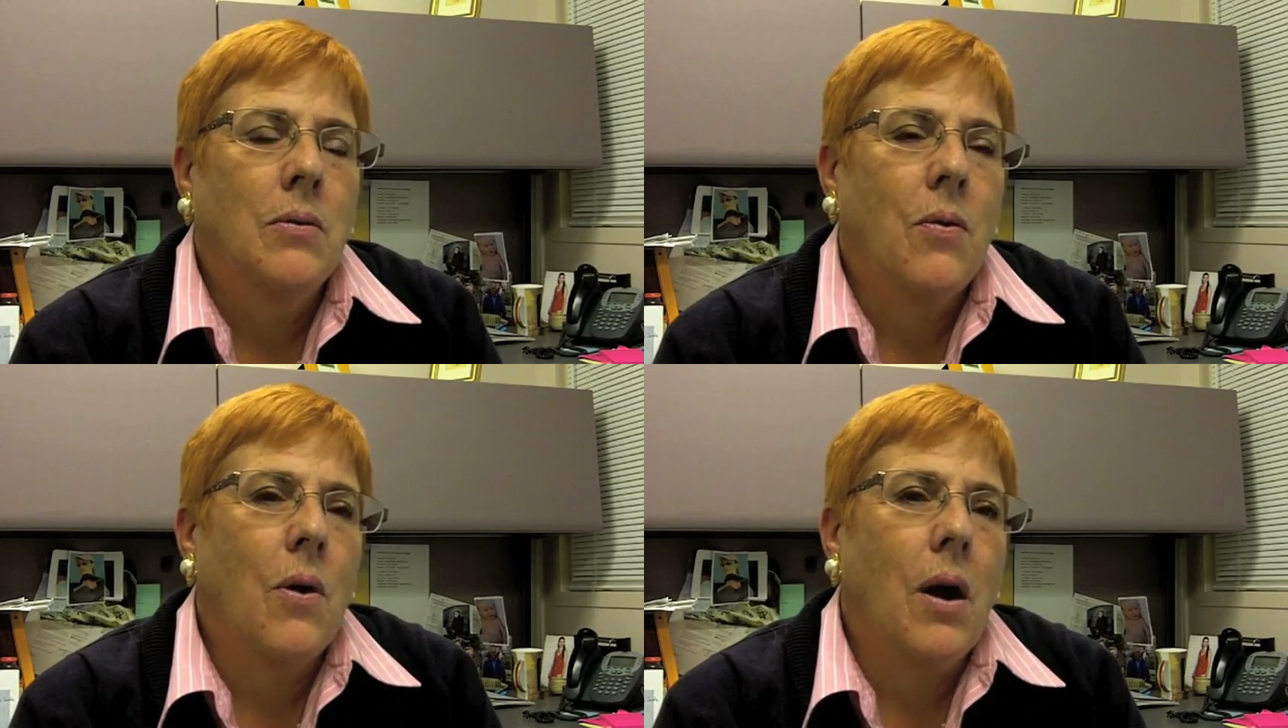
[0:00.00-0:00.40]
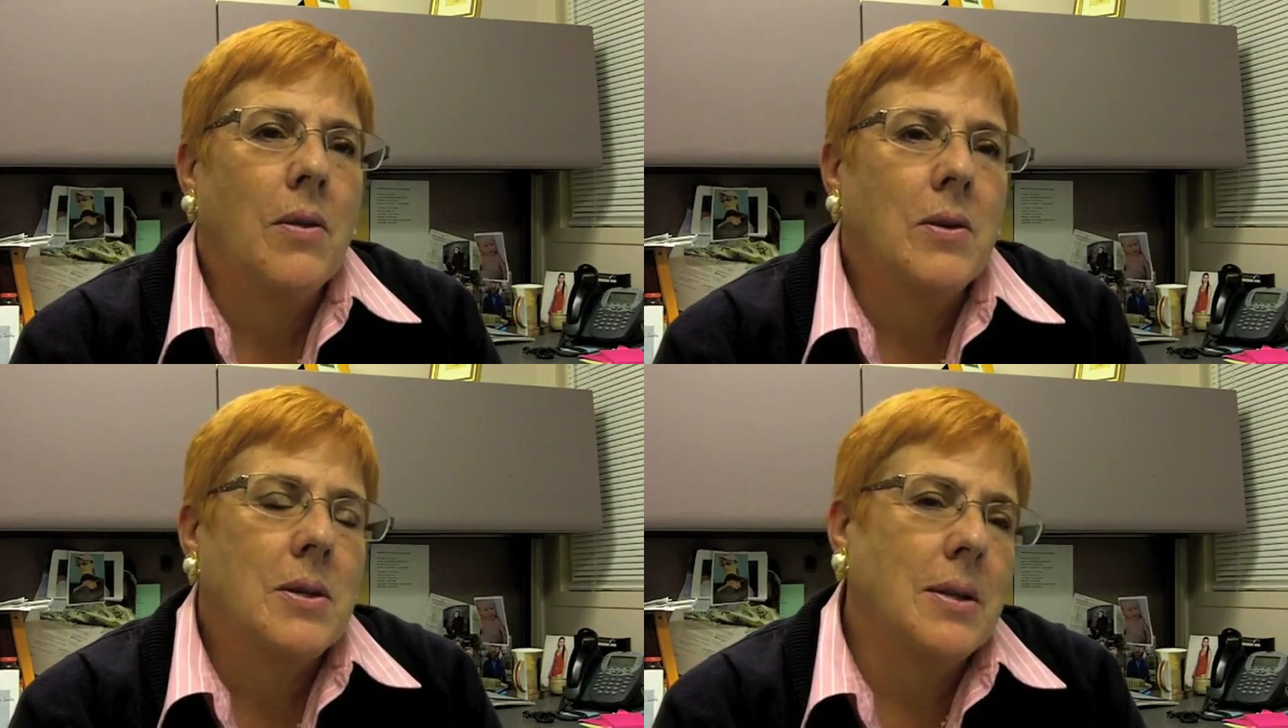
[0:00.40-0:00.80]
for
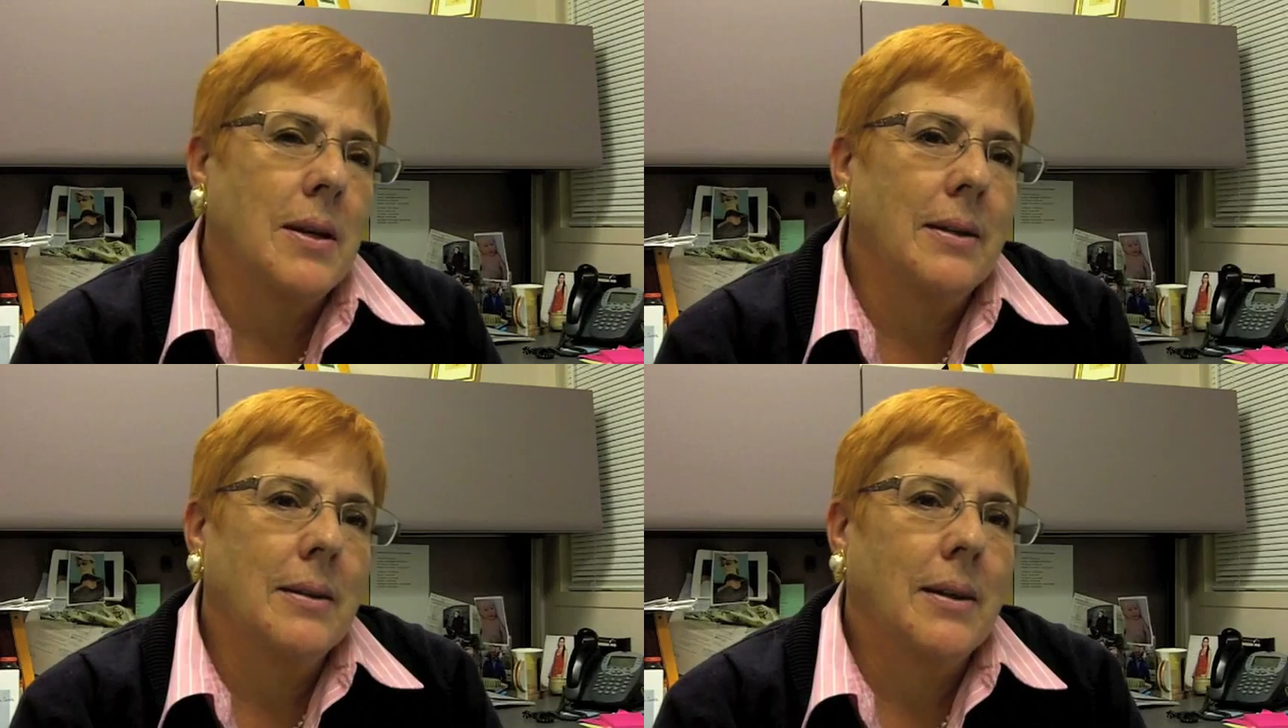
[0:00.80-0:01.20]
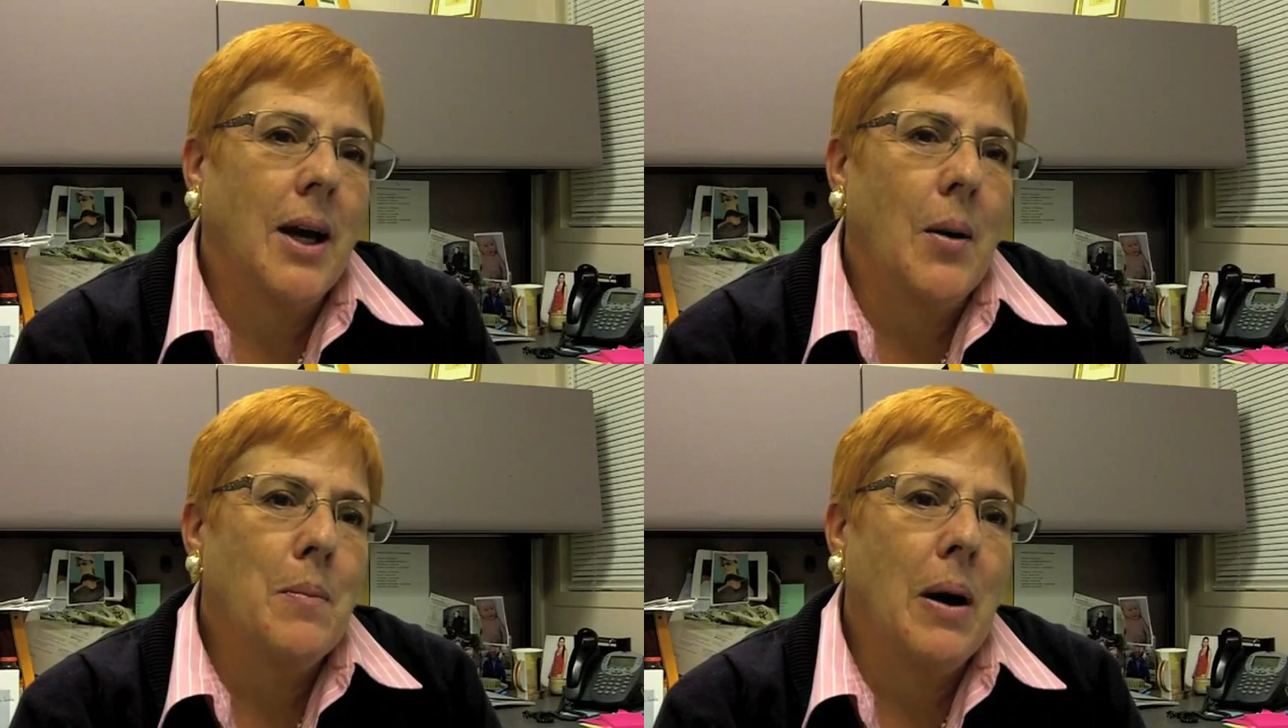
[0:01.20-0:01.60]
others that
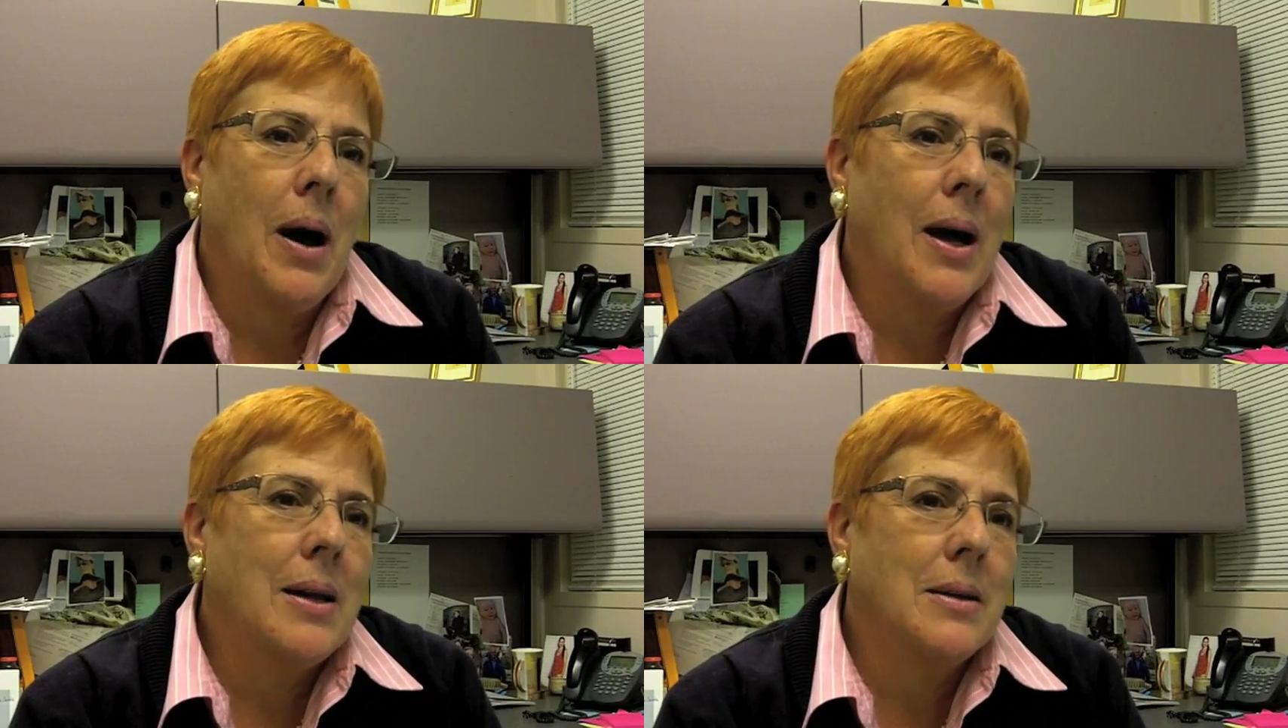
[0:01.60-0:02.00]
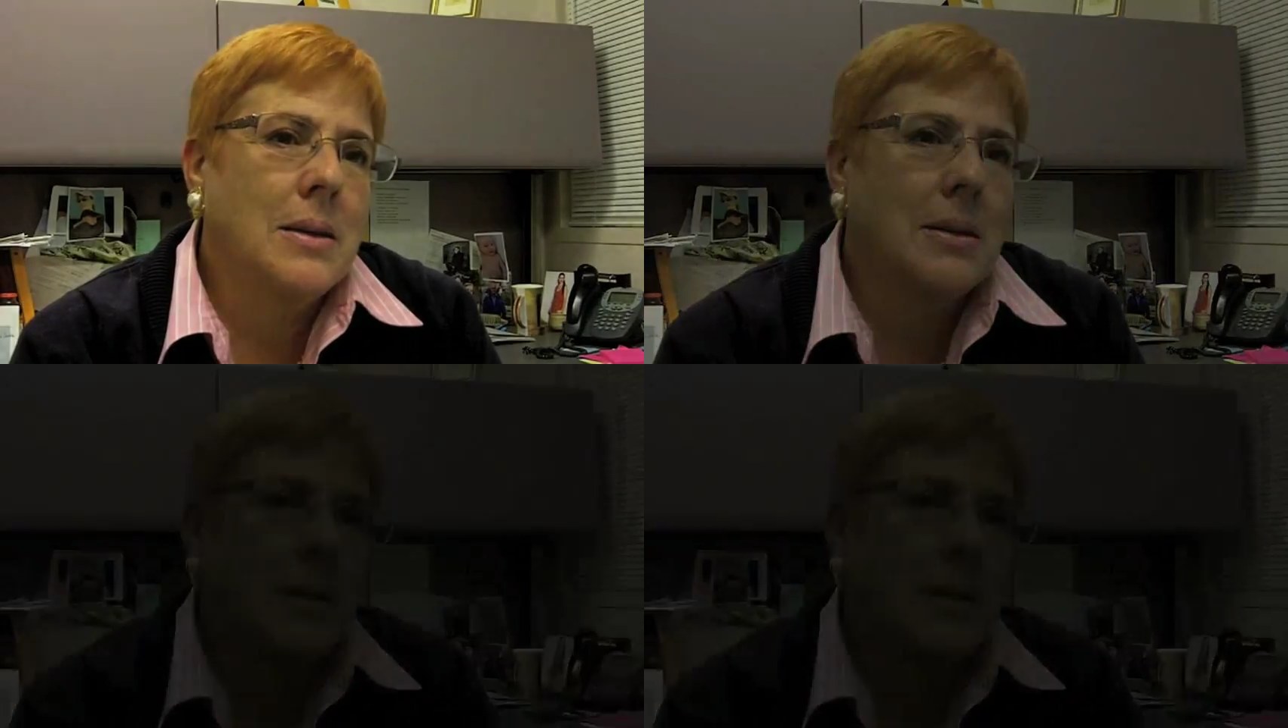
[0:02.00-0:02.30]
come behind us.